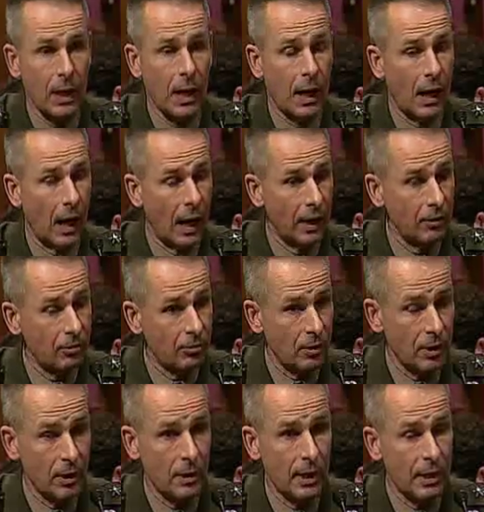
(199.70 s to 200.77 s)
I
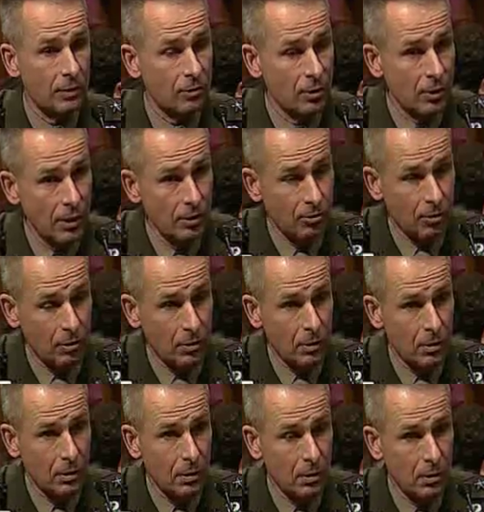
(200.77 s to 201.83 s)
said that as a nation,
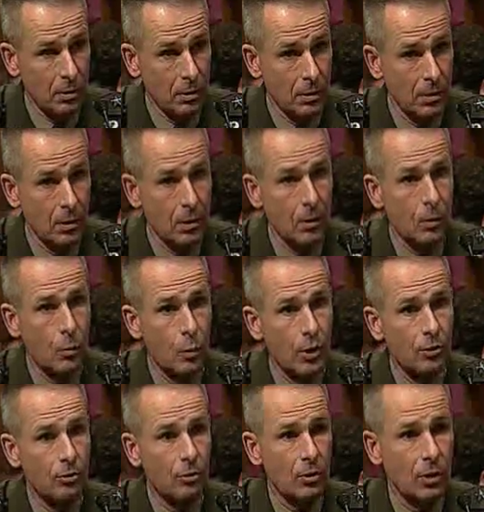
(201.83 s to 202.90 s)
we
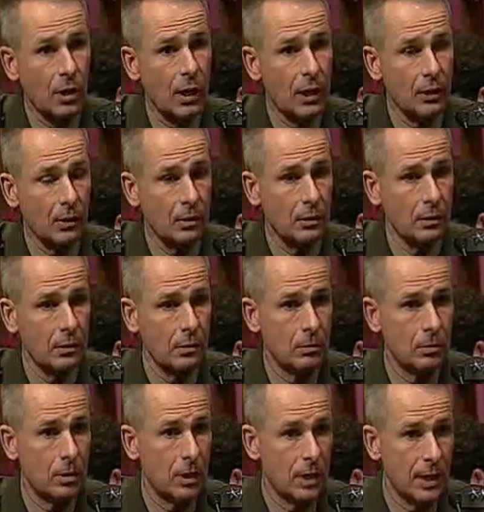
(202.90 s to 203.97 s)
should not
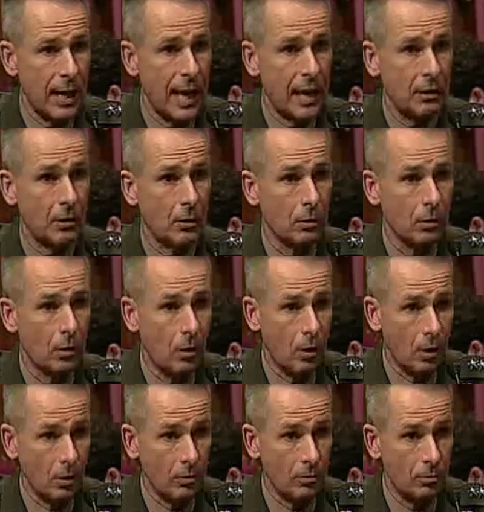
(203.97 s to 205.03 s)
enact
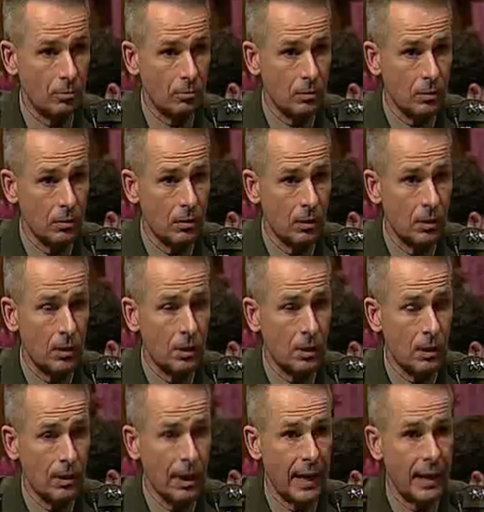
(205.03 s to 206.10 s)
laws
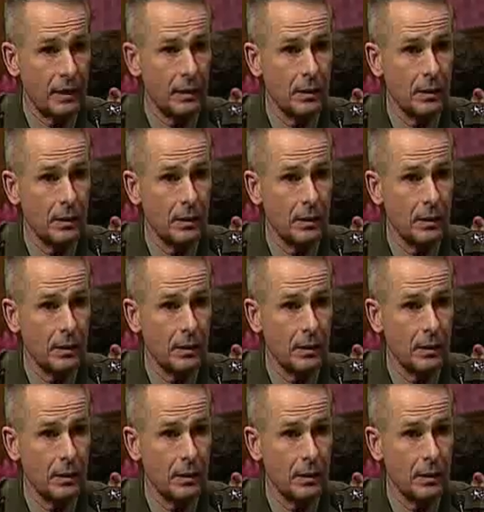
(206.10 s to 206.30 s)
that